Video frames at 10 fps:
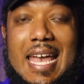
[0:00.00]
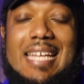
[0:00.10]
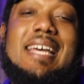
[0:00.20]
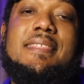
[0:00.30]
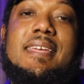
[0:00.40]

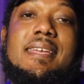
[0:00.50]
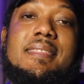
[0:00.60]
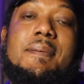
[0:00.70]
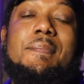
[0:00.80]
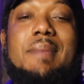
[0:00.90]
And I
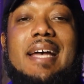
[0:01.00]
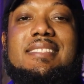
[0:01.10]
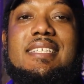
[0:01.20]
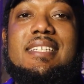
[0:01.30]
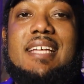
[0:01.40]
think the
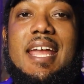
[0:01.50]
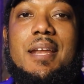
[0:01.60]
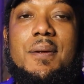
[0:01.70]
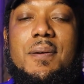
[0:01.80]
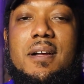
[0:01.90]
best
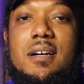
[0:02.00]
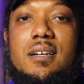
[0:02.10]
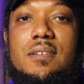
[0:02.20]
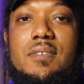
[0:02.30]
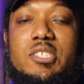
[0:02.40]
indicator
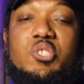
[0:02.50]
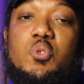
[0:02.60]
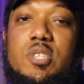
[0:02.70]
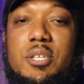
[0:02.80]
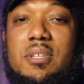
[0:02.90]
of a
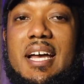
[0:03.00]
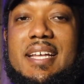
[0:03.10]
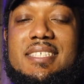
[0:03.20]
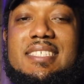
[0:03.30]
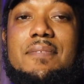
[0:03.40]
school that you
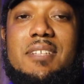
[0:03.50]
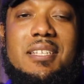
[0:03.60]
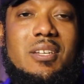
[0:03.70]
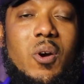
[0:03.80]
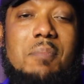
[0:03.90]
like is
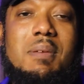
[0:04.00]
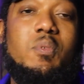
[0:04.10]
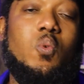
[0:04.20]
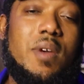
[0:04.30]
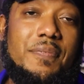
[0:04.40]
definitely knowing
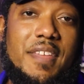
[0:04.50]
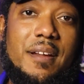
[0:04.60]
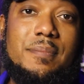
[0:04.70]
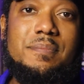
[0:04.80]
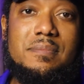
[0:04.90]
people who went there.